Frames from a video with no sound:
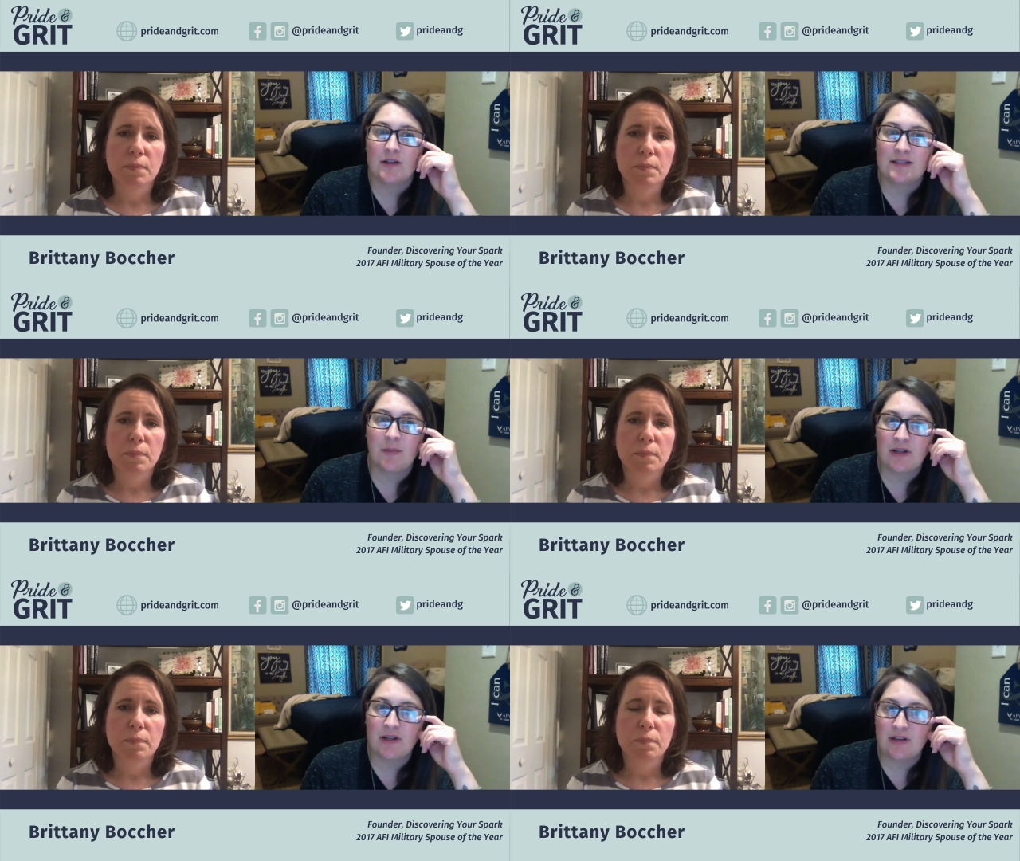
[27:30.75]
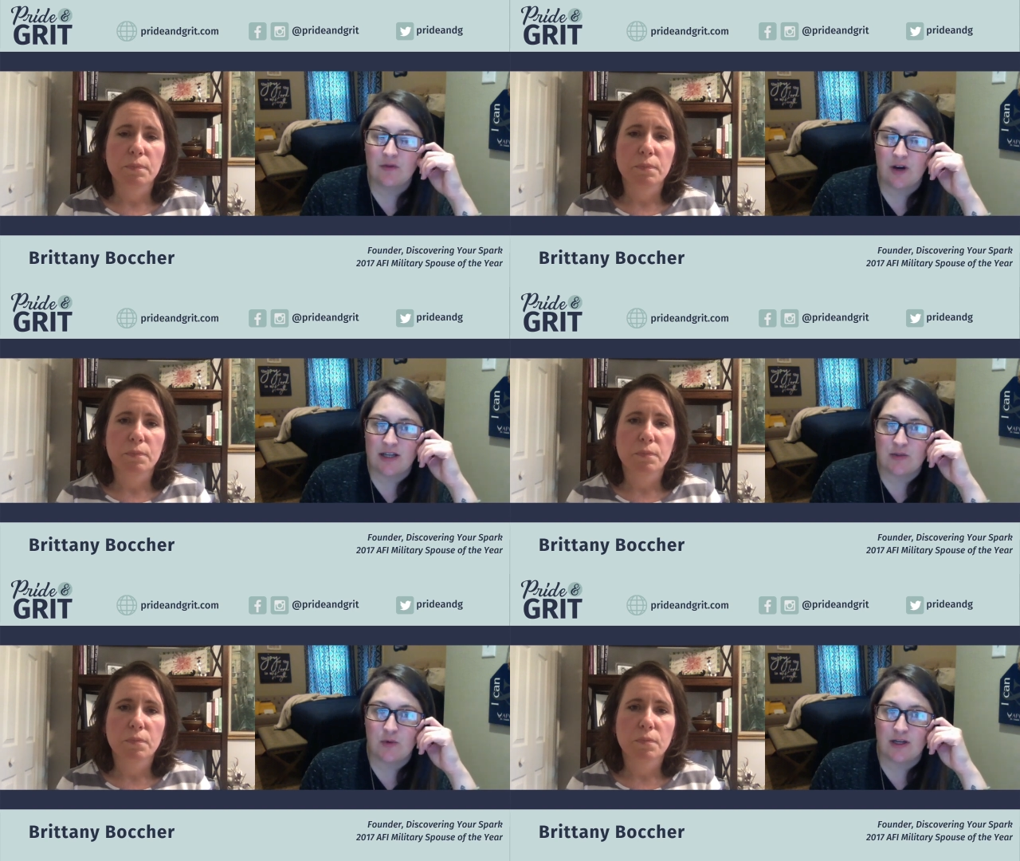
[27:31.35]
Speaker 1: typically for
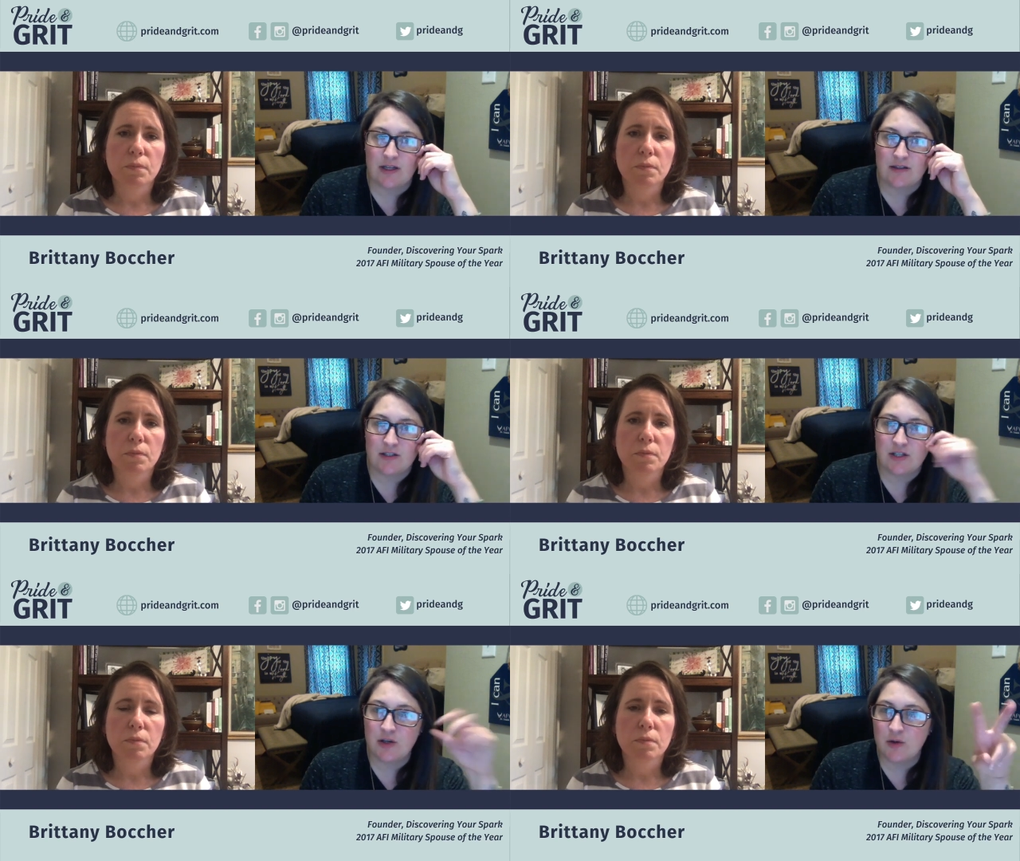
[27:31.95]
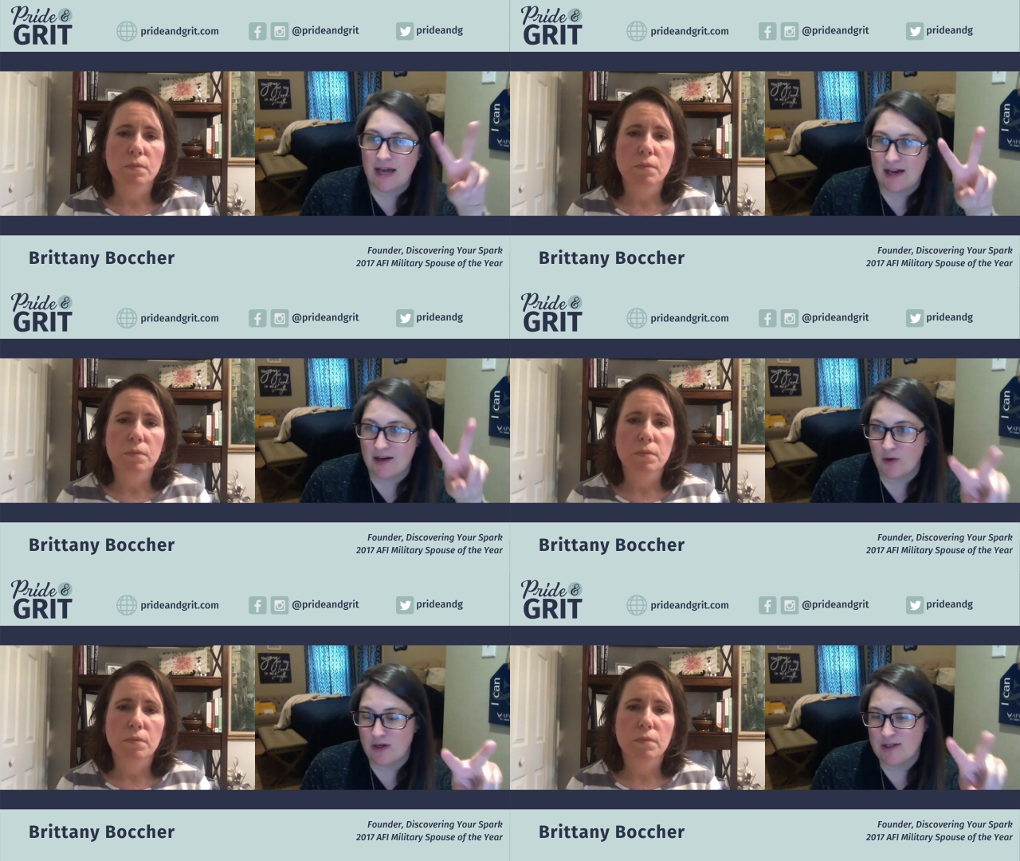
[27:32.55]
us, we're in two
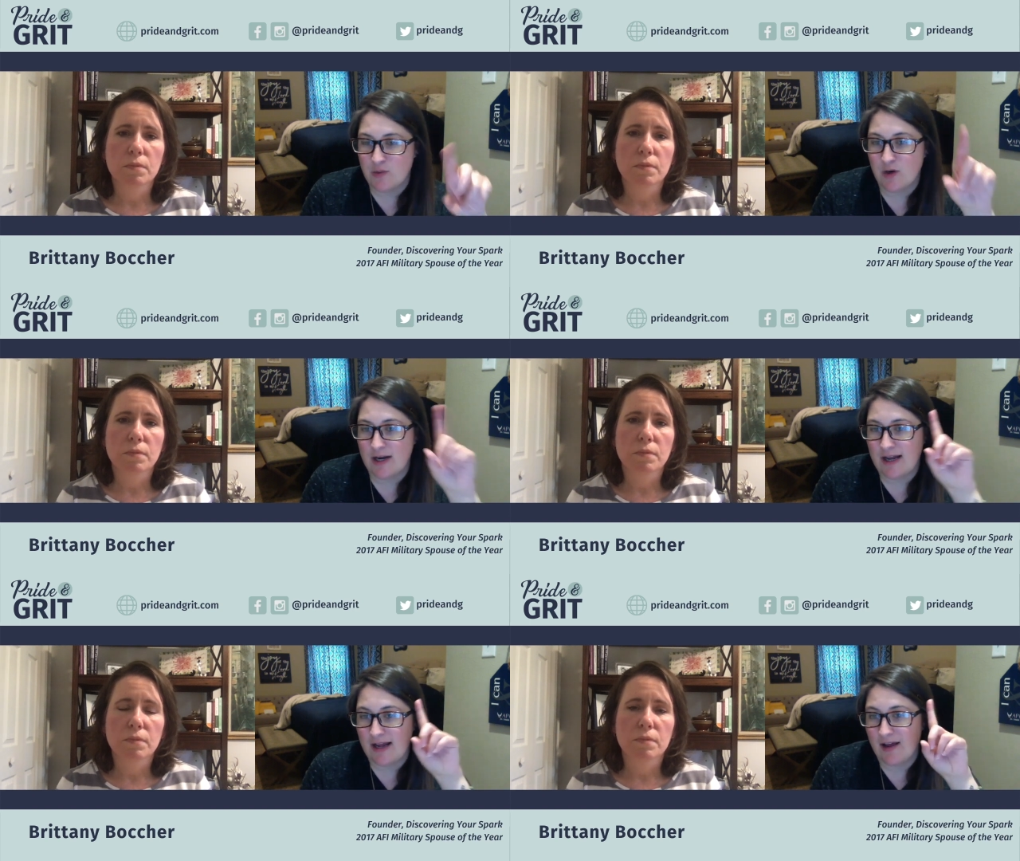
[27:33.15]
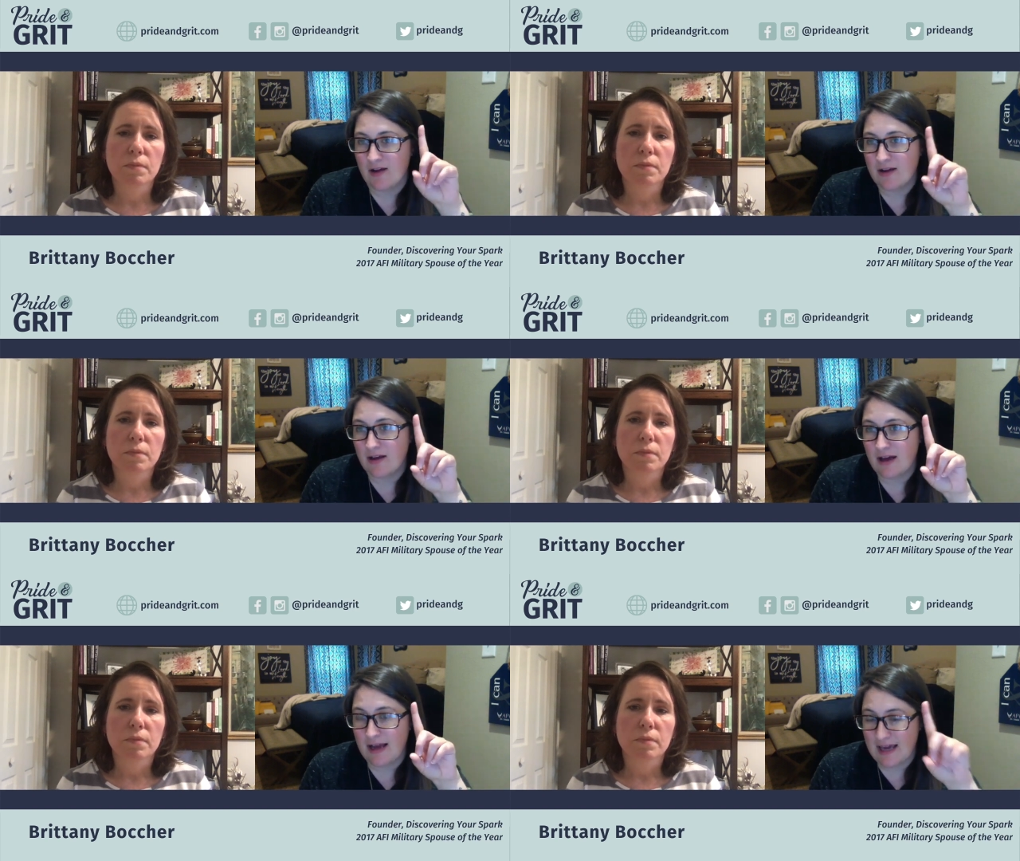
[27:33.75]
categories. We're in
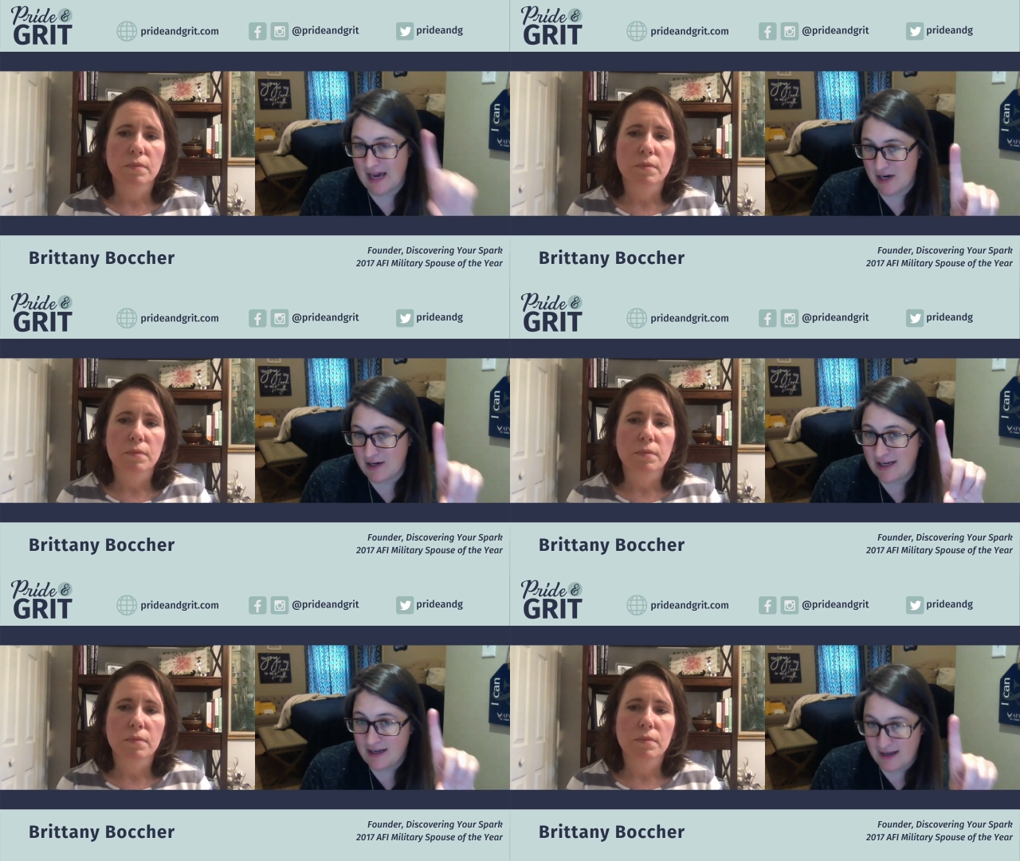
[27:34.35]
a carried